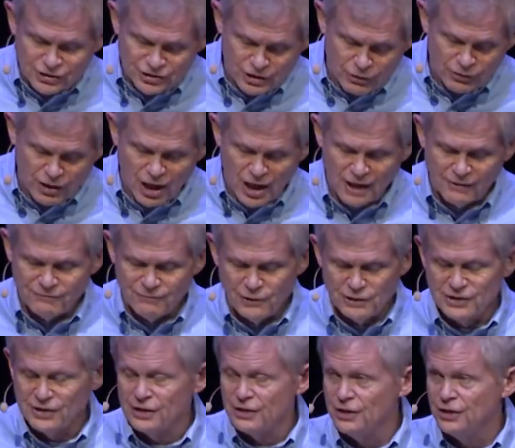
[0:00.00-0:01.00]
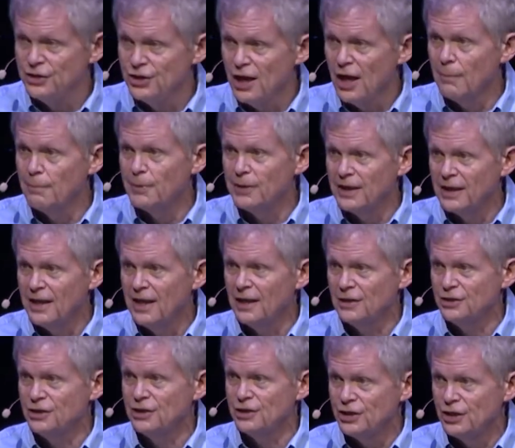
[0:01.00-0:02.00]
Jonah hotfoots it to Joppa to
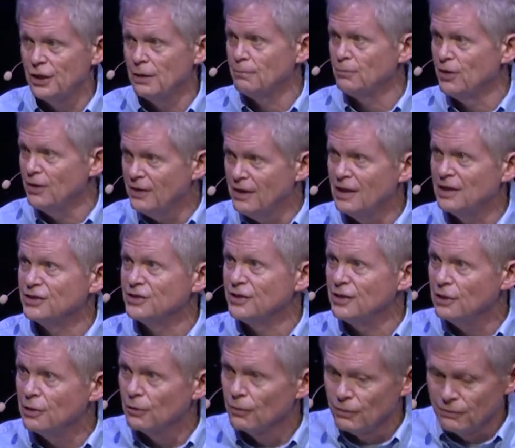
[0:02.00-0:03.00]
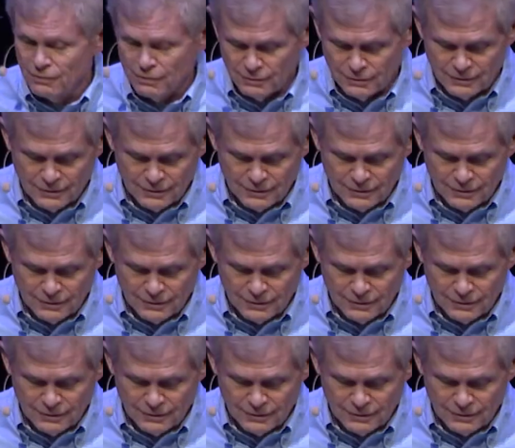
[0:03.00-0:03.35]
catch a ship to the ends of the earth.